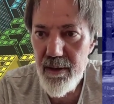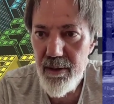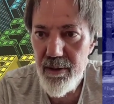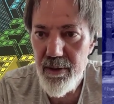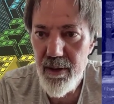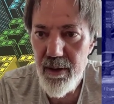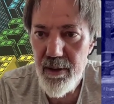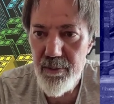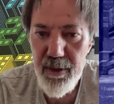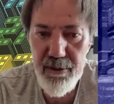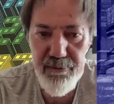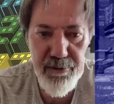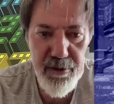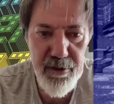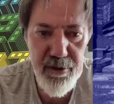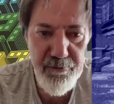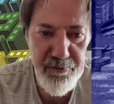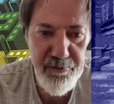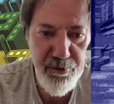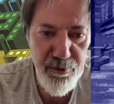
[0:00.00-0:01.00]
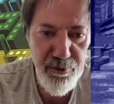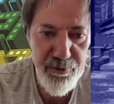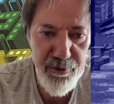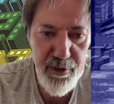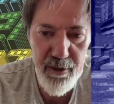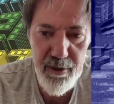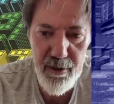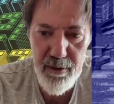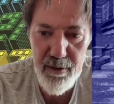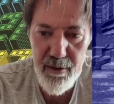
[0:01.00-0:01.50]
All right, I'm having
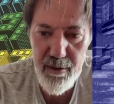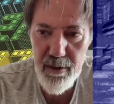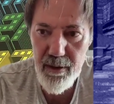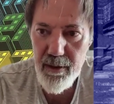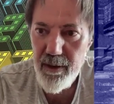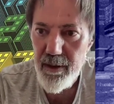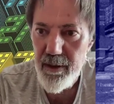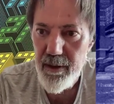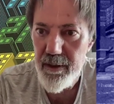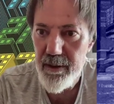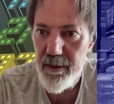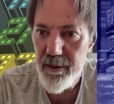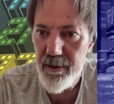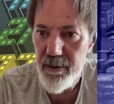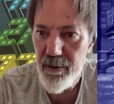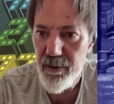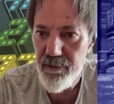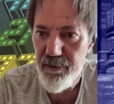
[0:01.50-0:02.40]
difficulty hearing your